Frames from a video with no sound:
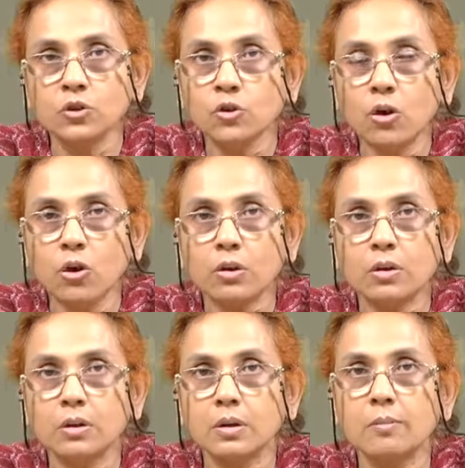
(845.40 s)
New
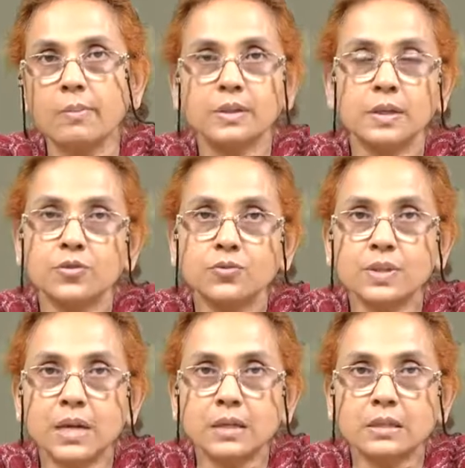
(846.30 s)
York,
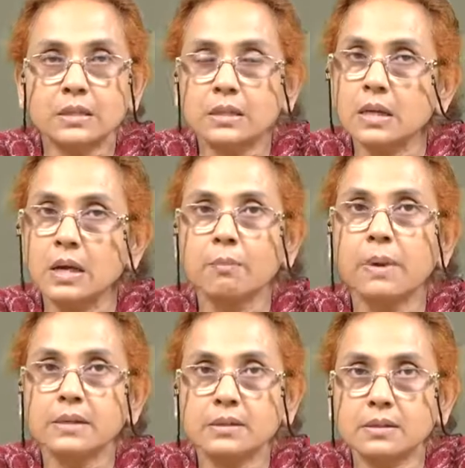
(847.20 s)
Massachusetts,
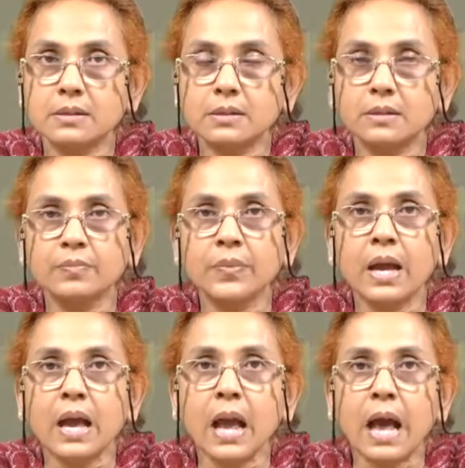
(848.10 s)
Boston.
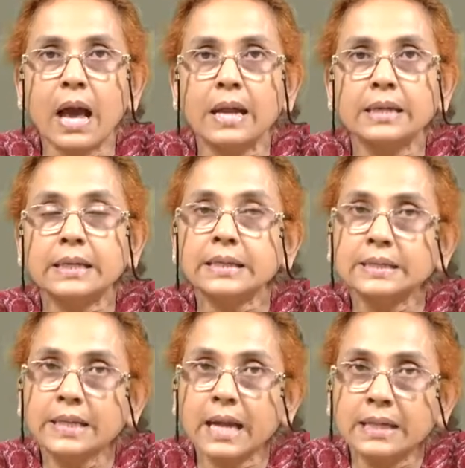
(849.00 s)
And
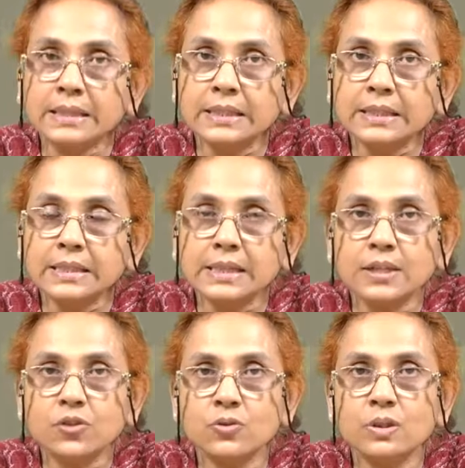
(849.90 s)
in the 19th
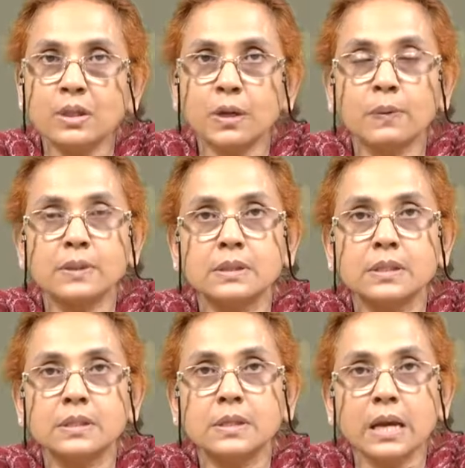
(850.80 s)
century, there was
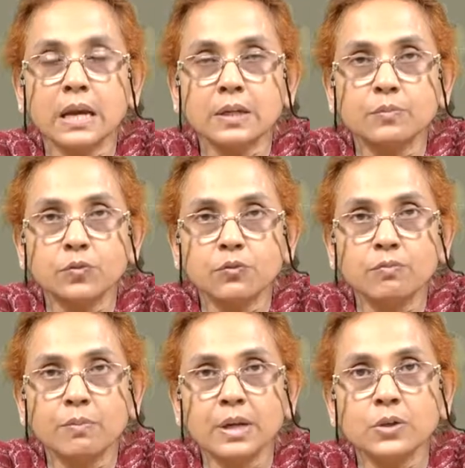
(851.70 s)
this great
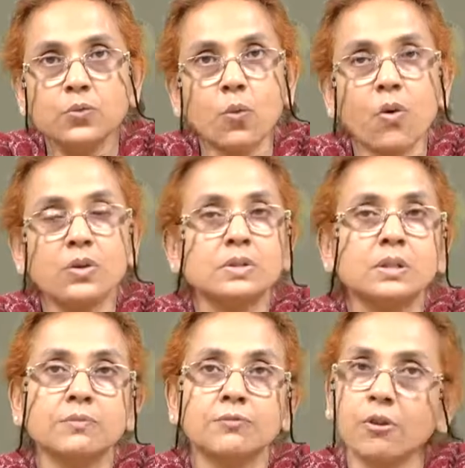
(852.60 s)
movement towards
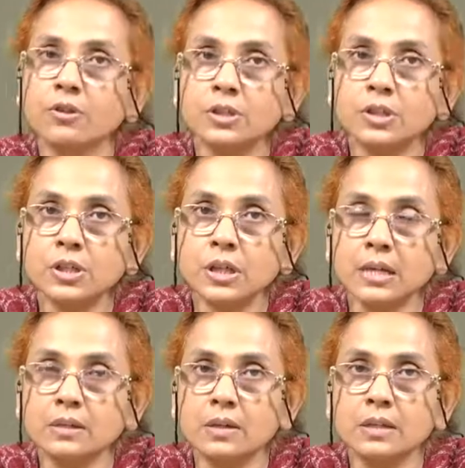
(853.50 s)
the frontier,
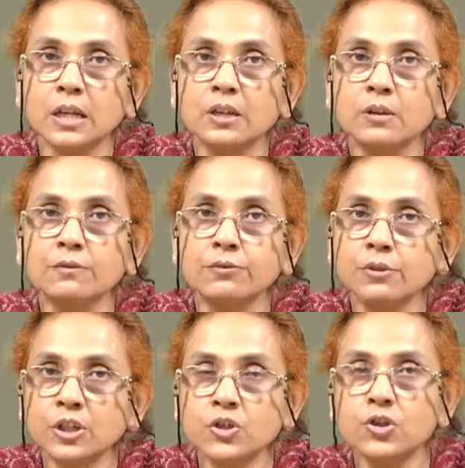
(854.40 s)
as a result of
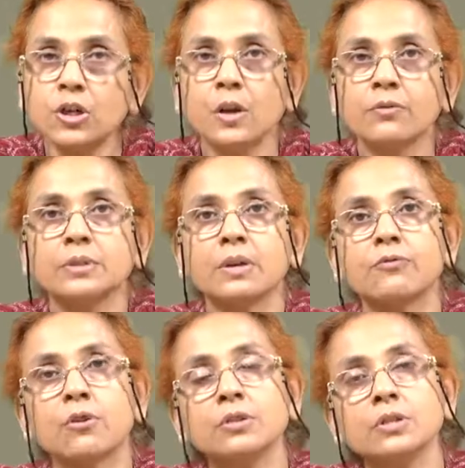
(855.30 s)
which the
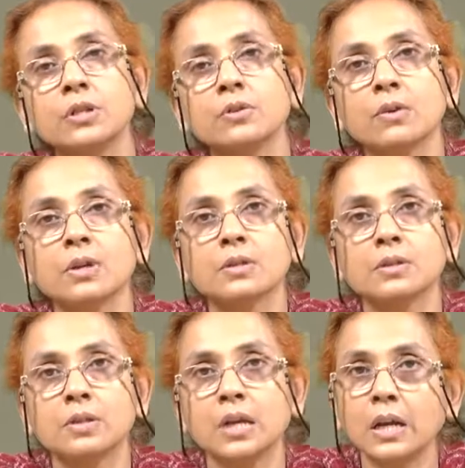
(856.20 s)
frontier
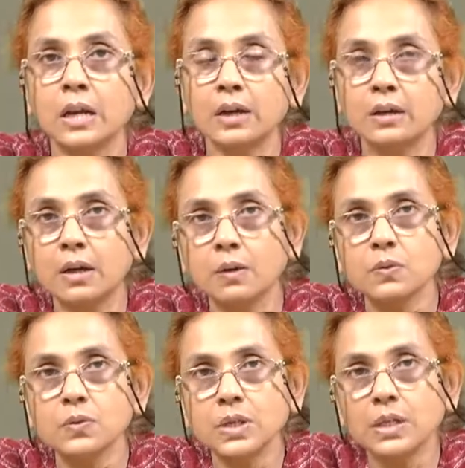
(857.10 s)
was declared
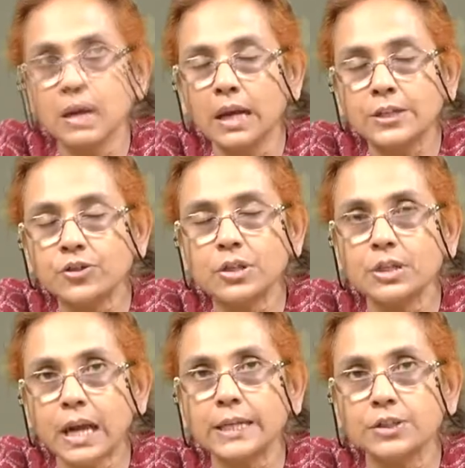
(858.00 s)
closed in
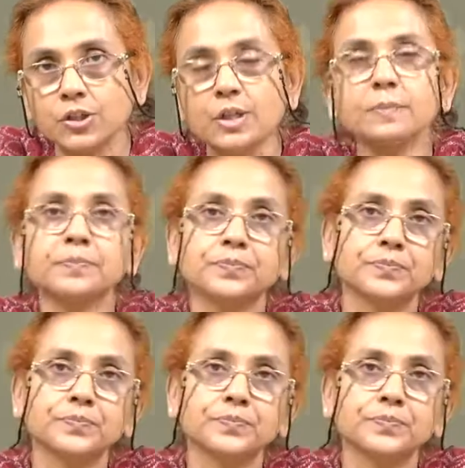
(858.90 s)
1890.